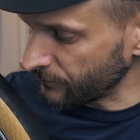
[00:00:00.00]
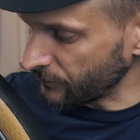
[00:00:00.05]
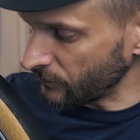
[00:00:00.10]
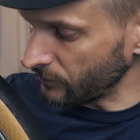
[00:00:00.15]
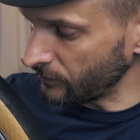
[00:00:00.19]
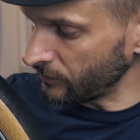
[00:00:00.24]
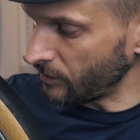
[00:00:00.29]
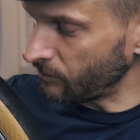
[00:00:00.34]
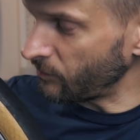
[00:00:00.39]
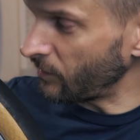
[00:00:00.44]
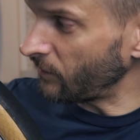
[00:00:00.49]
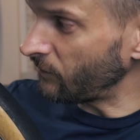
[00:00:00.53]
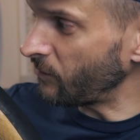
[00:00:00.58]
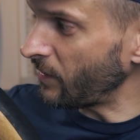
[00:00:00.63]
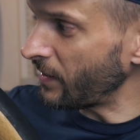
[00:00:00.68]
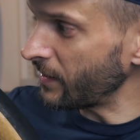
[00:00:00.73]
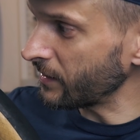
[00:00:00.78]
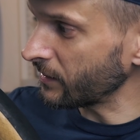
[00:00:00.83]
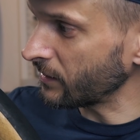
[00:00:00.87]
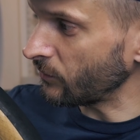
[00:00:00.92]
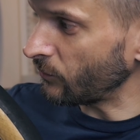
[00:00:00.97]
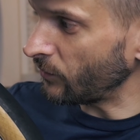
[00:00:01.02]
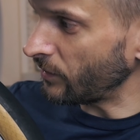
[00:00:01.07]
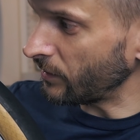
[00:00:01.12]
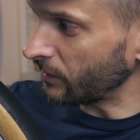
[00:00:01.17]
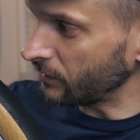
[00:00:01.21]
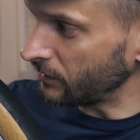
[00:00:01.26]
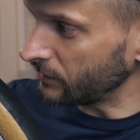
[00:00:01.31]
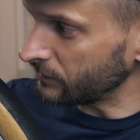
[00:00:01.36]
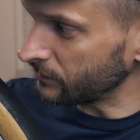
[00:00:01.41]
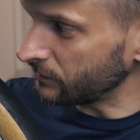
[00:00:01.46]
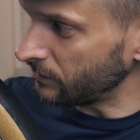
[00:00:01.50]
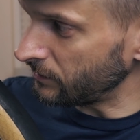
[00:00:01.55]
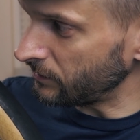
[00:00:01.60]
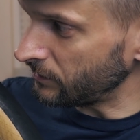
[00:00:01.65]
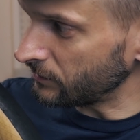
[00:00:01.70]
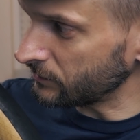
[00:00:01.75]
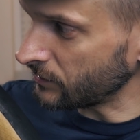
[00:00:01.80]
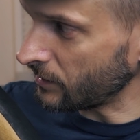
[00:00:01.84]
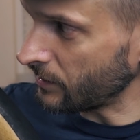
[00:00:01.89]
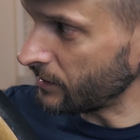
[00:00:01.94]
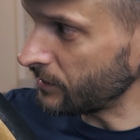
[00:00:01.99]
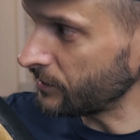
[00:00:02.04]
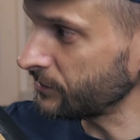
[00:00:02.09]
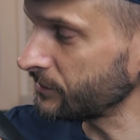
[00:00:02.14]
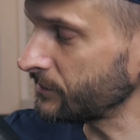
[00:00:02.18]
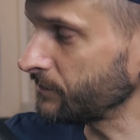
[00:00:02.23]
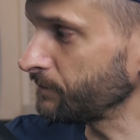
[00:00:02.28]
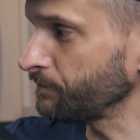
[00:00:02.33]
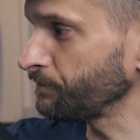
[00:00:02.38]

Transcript: from Above Bike, where I got the tires.